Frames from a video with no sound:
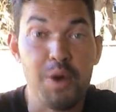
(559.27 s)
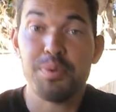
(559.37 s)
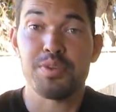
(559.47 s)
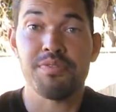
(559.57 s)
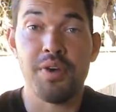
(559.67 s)
I hope
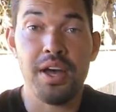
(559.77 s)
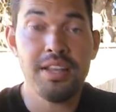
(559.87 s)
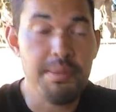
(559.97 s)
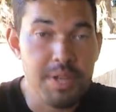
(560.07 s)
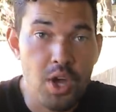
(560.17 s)
it was
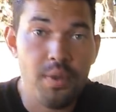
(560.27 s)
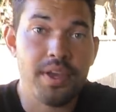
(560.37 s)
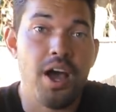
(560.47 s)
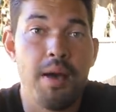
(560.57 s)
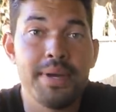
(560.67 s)
fun. Let me know in the
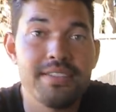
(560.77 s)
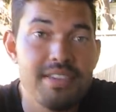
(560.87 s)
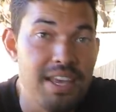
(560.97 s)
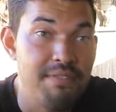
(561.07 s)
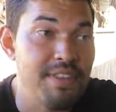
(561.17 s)

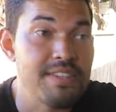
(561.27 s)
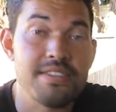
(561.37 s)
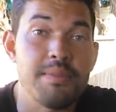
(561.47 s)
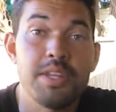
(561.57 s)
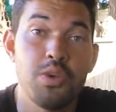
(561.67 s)
comments if this
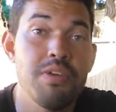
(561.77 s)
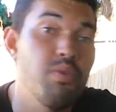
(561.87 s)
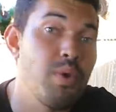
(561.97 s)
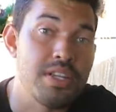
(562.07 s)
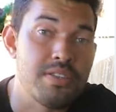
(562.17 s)
is something you
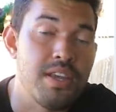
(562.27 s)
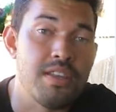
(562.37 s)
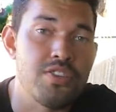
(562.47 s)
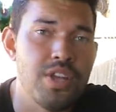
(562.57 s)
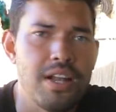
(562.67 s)
even want to see on
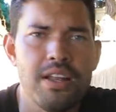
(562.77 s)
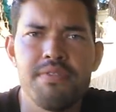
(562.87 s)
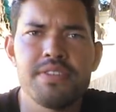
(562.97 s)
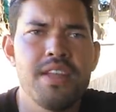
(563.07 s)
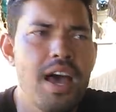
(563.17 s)
this channel.
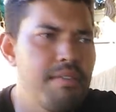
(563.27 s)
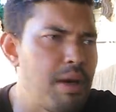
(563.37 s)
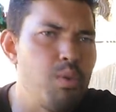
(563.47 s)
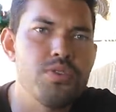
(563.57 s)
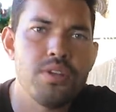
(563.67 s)
If it's not,
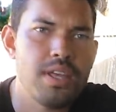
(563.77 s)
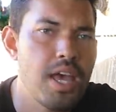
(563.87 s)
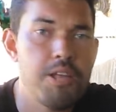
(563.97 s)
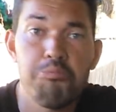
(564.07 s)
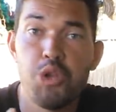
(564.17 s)
I won't do it
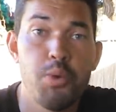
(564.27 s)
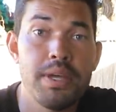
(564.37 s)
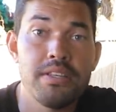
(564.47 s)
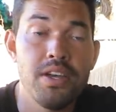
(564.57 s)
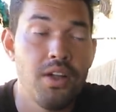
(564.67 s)
again, no
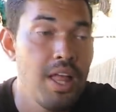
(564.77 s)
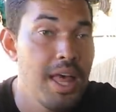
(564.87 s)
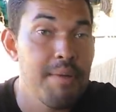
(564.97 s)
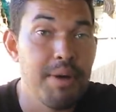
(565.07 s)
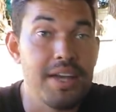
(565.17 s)
big deal.
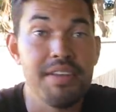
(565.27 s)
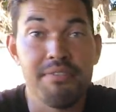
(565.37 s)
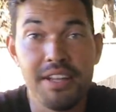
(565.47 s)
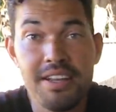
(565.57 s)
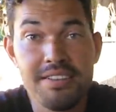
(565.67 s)
But
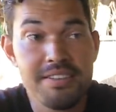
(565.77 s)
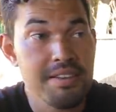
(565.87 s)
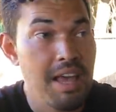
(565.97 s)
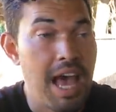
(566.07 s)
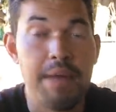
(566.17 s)
if it is,
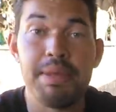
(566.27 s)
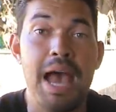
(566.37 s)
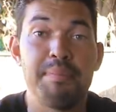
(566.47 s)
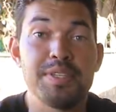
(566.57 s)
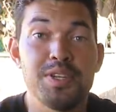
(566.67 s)
I'd be
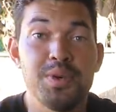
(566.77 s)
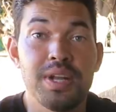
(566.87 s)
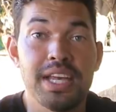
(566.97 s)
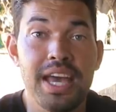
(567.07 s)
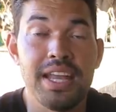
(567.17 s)
happy to do
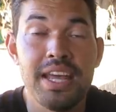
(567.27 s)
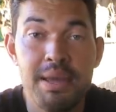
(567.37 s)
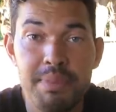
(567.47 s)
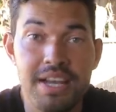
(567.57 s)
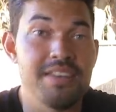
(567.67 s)
it again
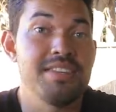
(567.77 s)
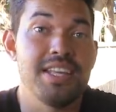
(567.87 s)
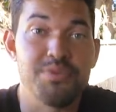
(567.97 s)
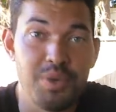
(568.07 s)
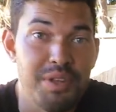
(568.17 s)
because
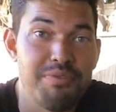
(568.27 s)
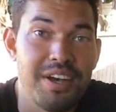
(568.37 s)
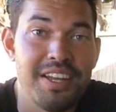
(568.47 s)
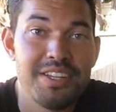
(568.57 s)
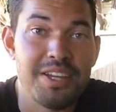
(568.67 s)
it's really
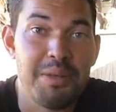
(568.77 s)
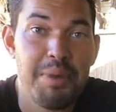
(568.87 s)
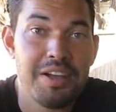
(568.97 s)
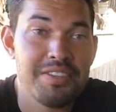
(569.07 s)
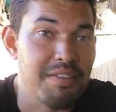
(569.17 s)
fun to
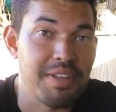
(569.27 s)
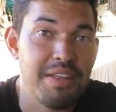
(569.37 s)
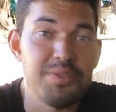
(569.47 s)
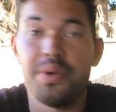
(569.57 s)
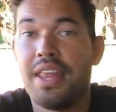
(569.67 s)
unbox stuff. I
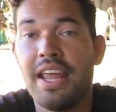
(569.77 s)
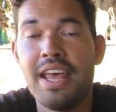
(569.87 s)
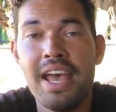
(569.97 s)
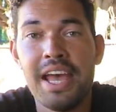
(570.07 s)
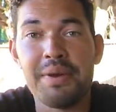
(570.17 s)
love doing that.
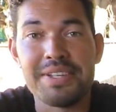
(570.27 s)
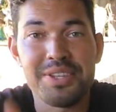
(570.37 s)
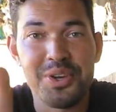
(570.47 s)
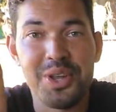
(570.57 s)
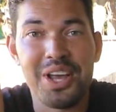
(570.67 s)

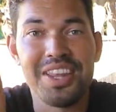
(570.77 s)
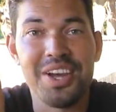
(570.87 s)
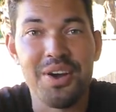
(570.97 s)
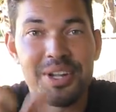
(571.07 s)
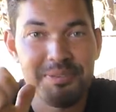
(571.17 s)
Anyways, good luck in the
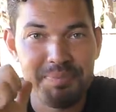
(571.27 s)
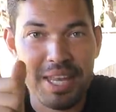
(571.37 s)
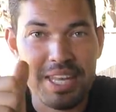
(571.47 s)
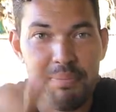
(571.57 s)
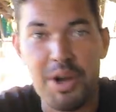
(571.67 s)
garden
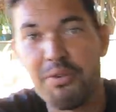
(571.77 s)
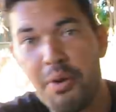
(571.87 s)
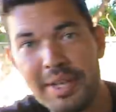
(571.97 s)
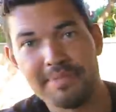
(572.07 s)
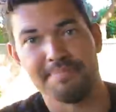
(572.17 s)
and keep on growing.